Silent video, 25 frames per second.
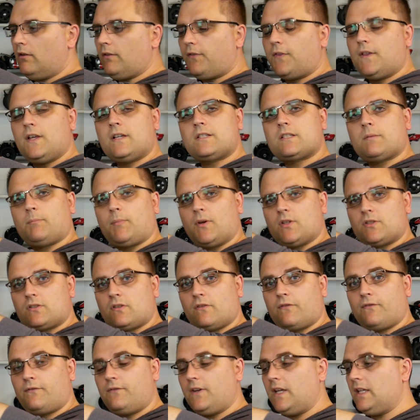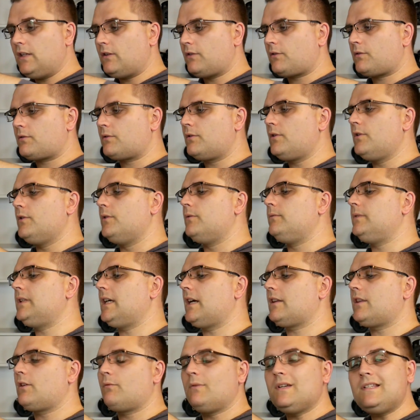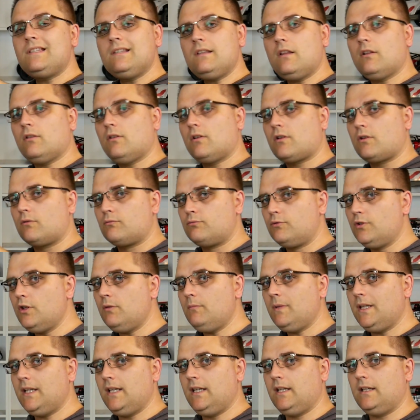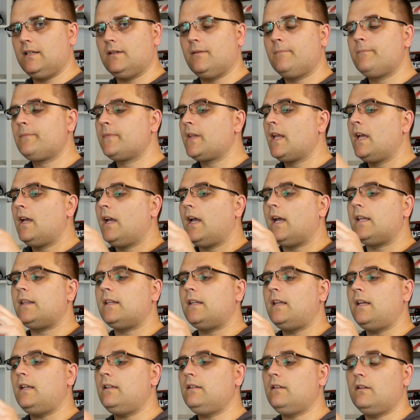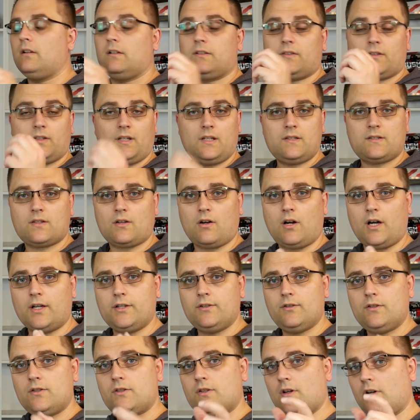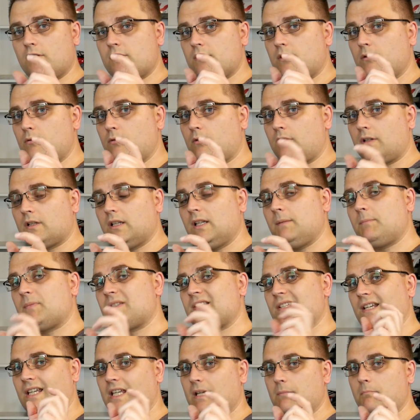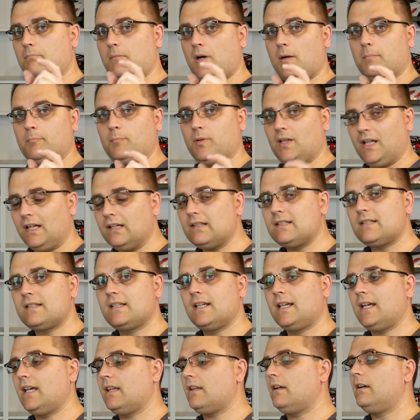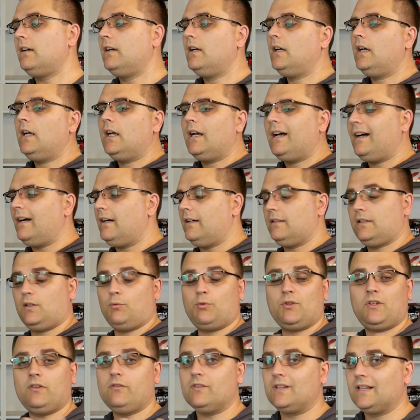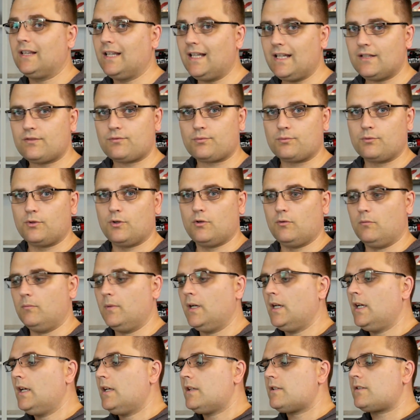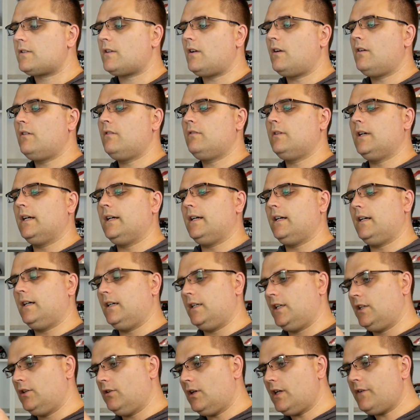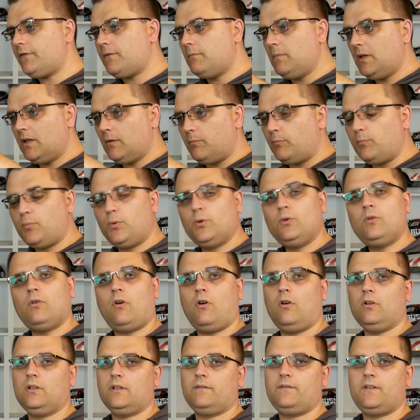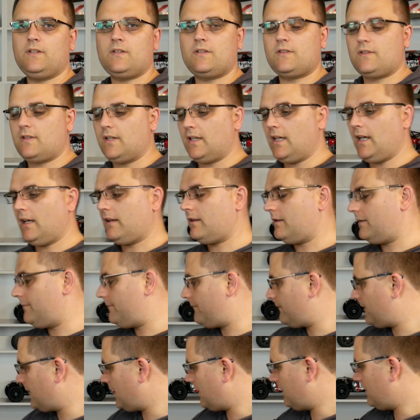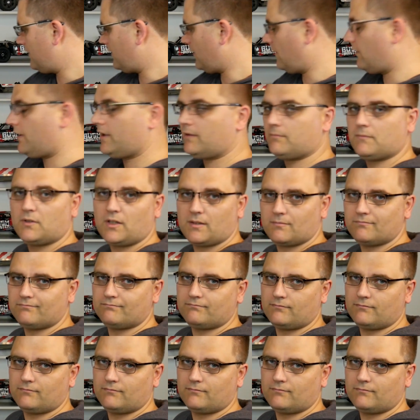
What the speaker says: thing's supposed to feed through. Now there isn't a lot of room in here, and then since I used those little clips to keep my plugs together, there was even less room. So in order for me to put all of this together, sorry, my